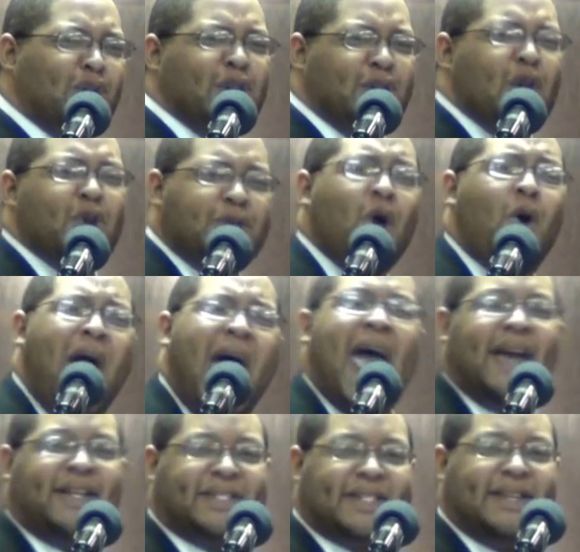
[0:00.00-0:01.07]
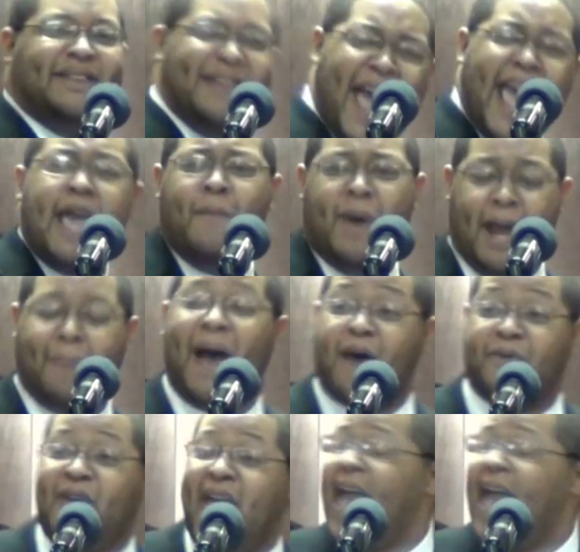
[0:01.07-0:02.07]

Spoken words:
You asked Naaman about